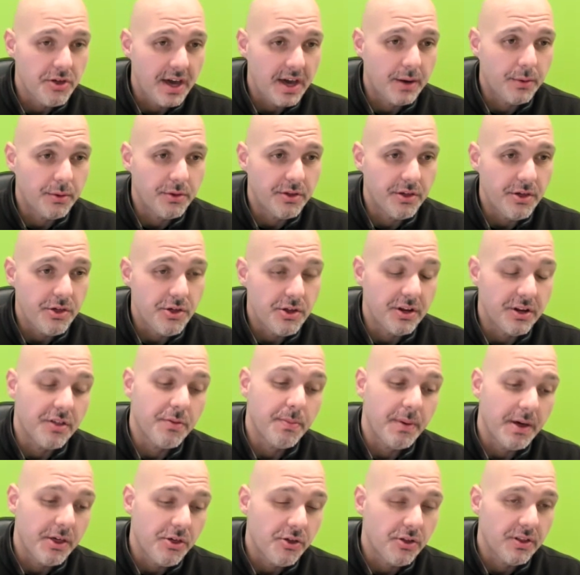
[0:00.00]
acquisition,
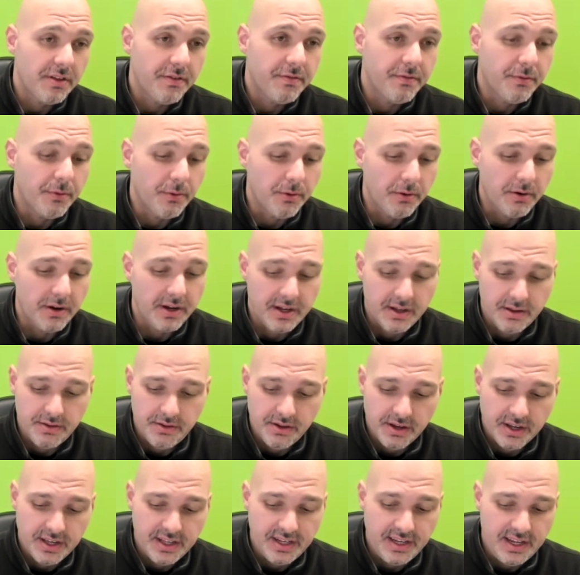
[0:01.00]
especially for
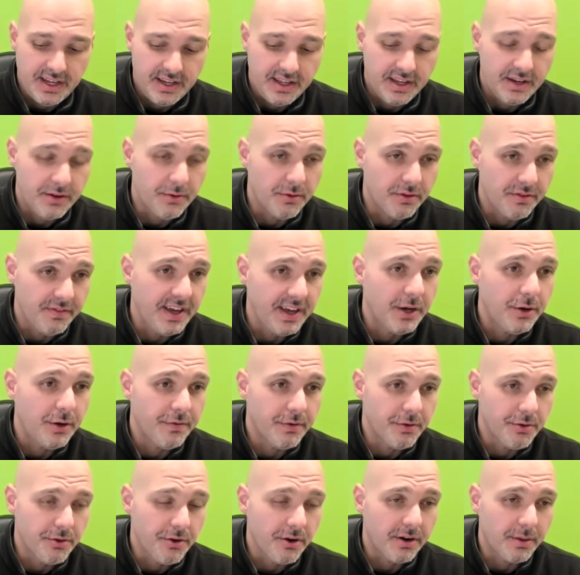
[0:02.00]
the Canadian or the
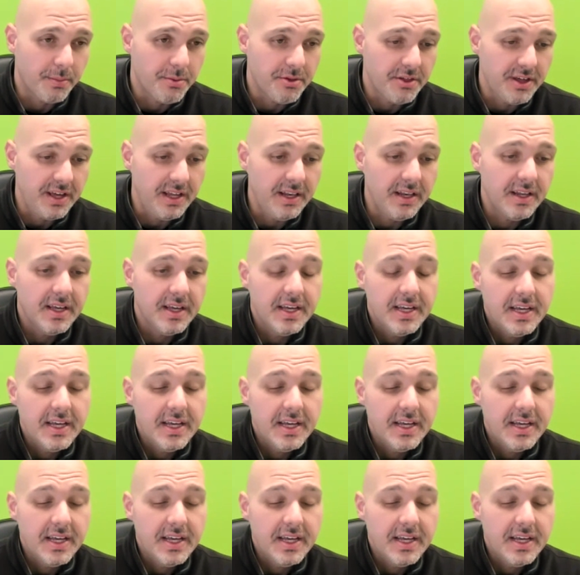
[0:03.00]
Vancouver startup scene.